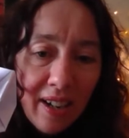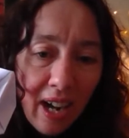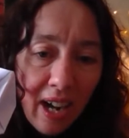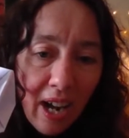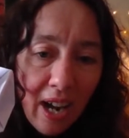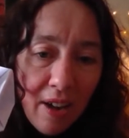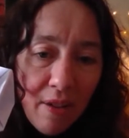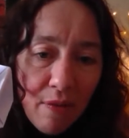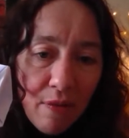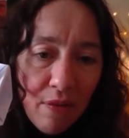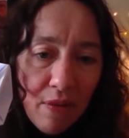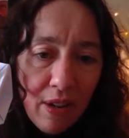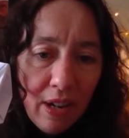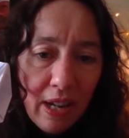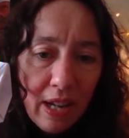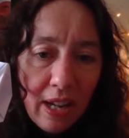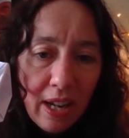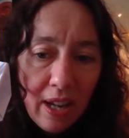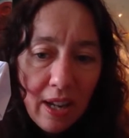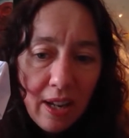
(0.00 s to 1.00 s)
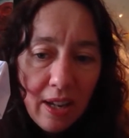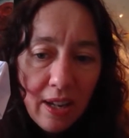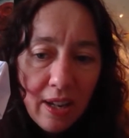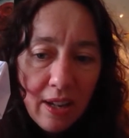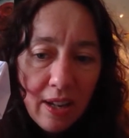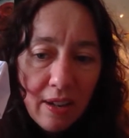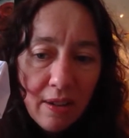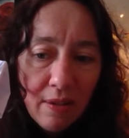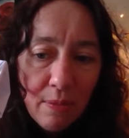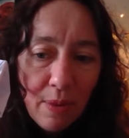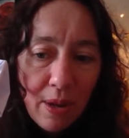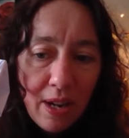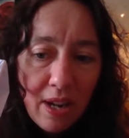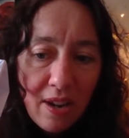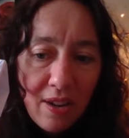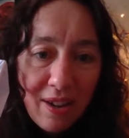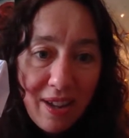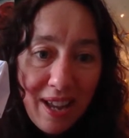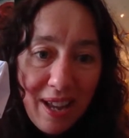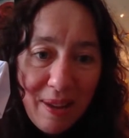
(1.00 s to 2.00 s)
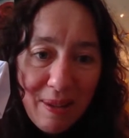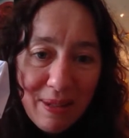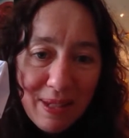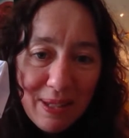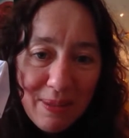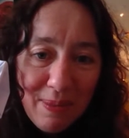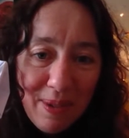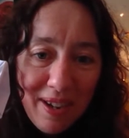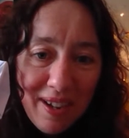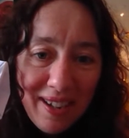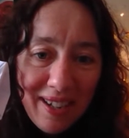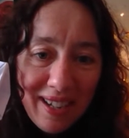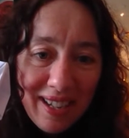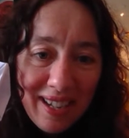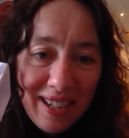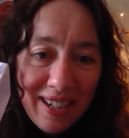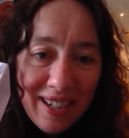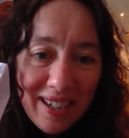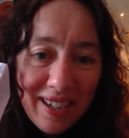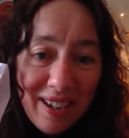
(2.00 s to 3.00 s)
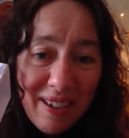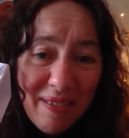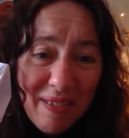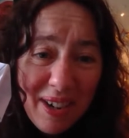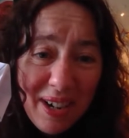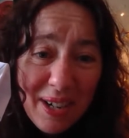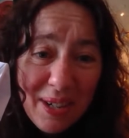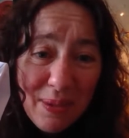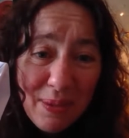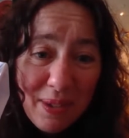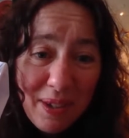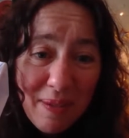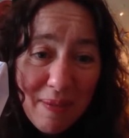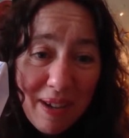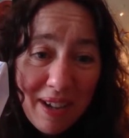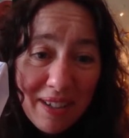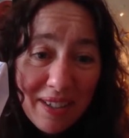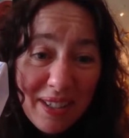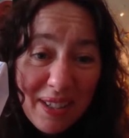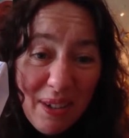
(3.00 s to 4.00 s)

Hopefully, when you keep swirling, a rose will come out.